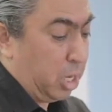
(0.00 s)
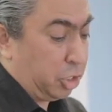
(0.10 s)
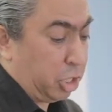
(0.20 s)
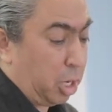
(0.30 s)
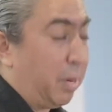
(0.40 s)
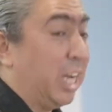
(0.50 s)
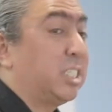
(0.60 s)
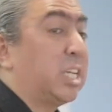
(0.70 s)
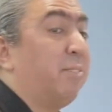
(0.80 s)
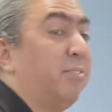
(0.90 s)
Jeremiah
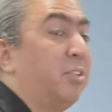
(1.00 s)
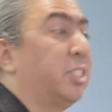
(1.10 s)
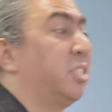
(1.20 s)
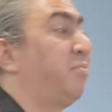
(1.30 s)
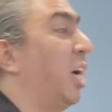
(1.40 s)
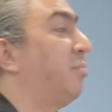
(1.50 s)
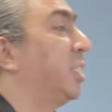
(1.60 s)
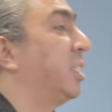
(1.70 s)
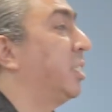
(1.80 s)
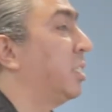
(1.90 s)
7, verses 5,
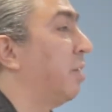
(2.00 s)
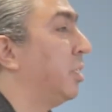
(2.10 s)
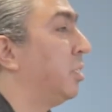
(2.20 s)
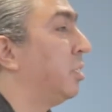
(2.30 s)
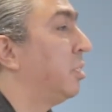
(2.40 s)
6, and 7.